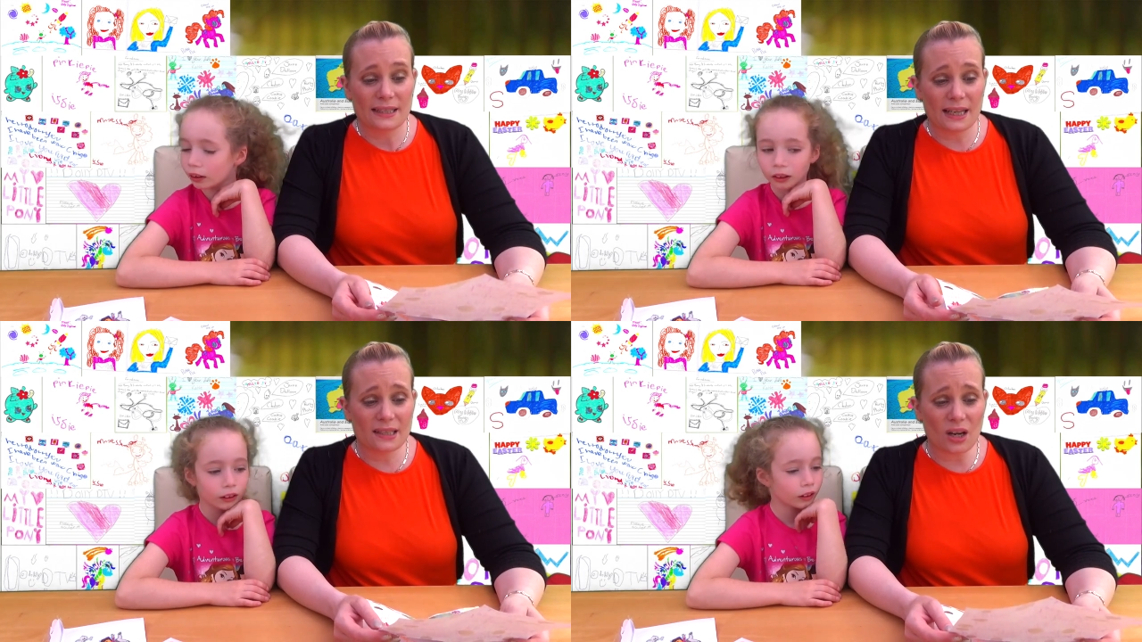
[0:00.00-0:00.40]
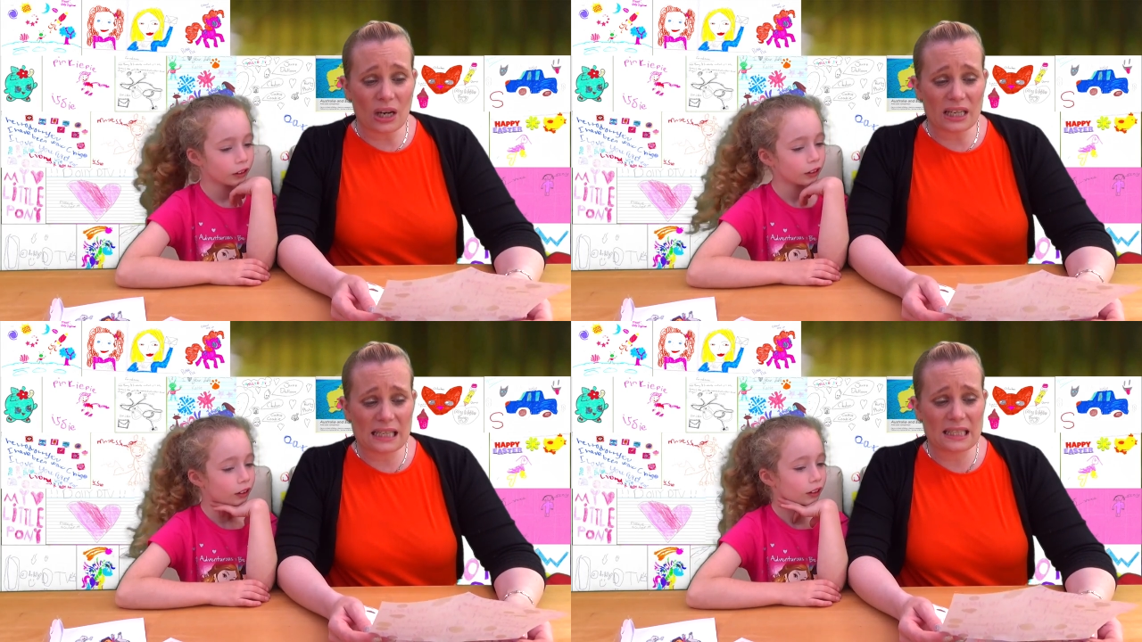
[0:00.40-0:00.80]
Speaker 1: Dear
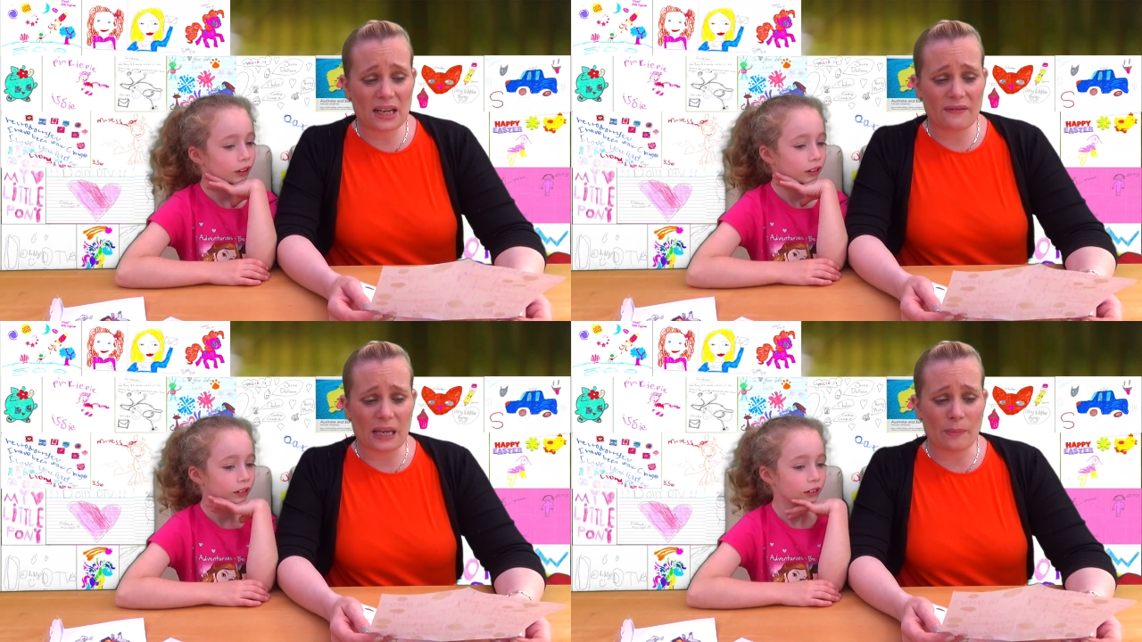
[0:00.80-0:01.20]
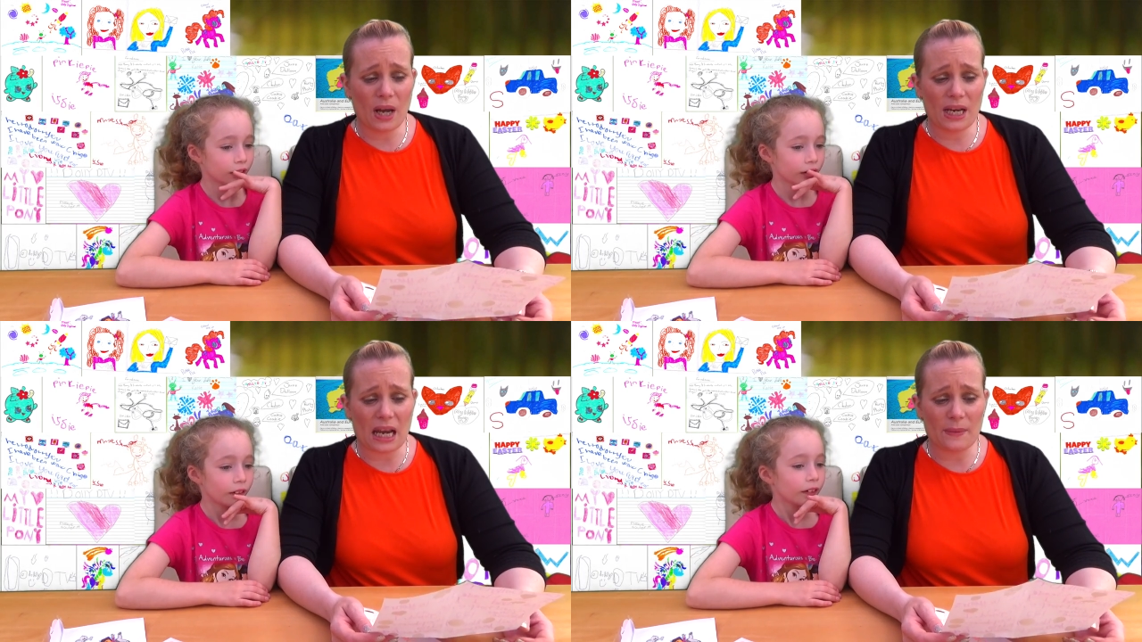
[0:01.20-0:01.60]
Dolly D TV,
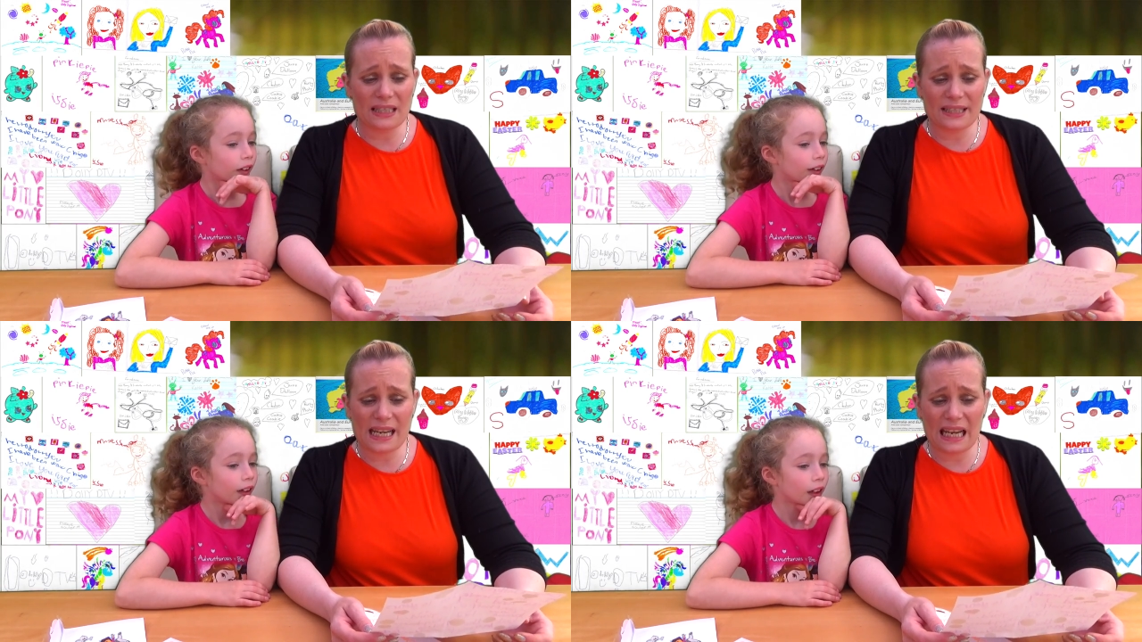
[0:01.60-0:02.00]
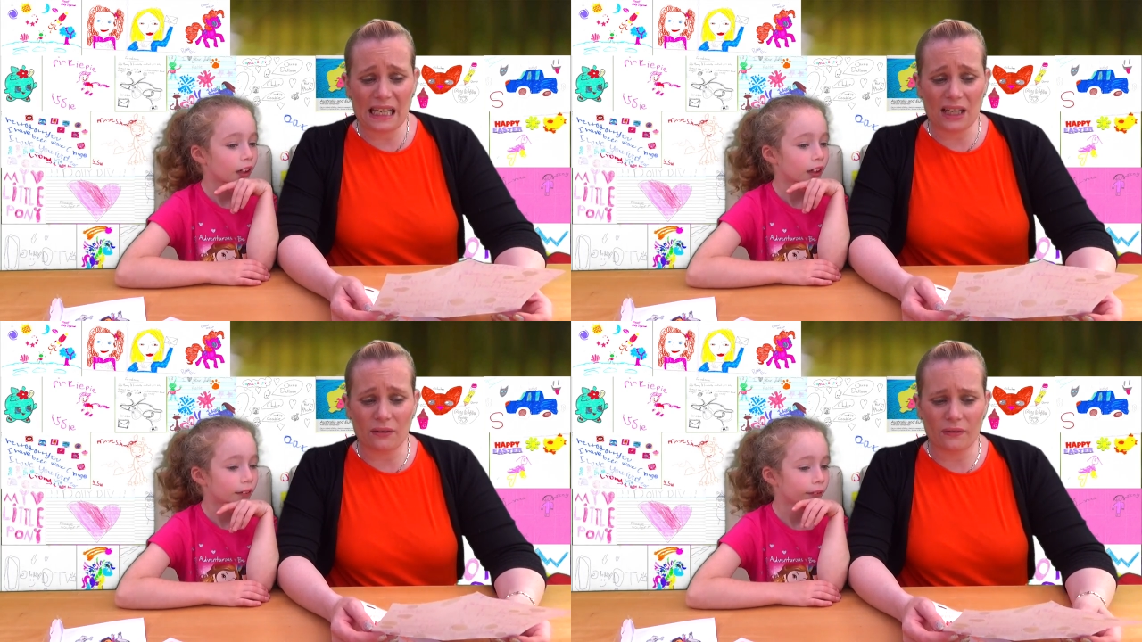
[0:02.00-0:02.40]
my name is
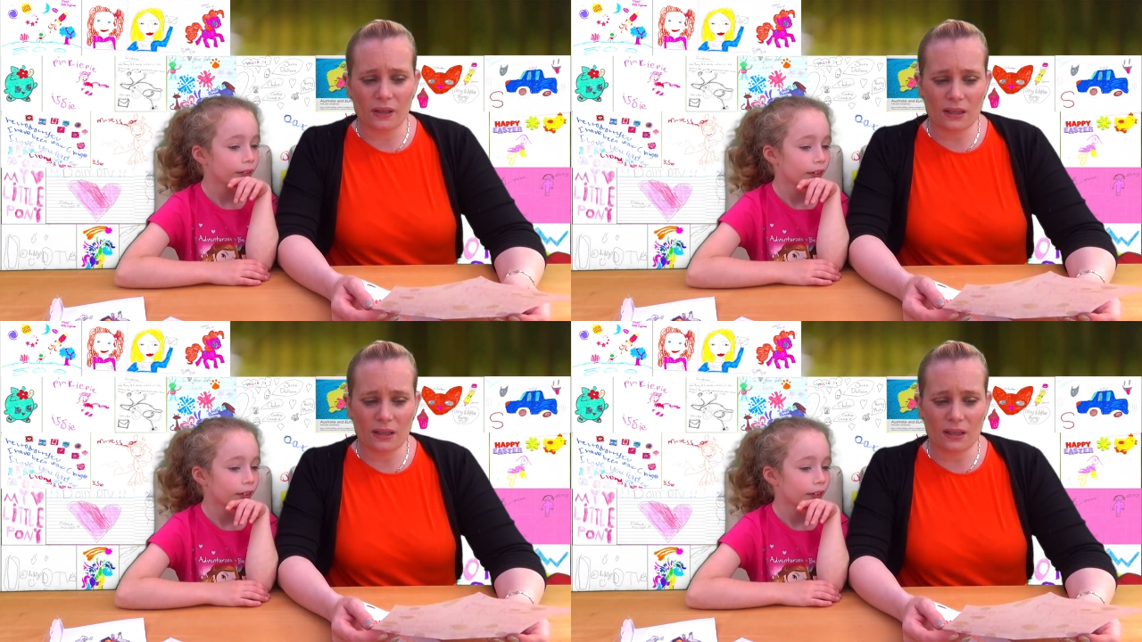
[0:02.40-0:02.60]
Neve.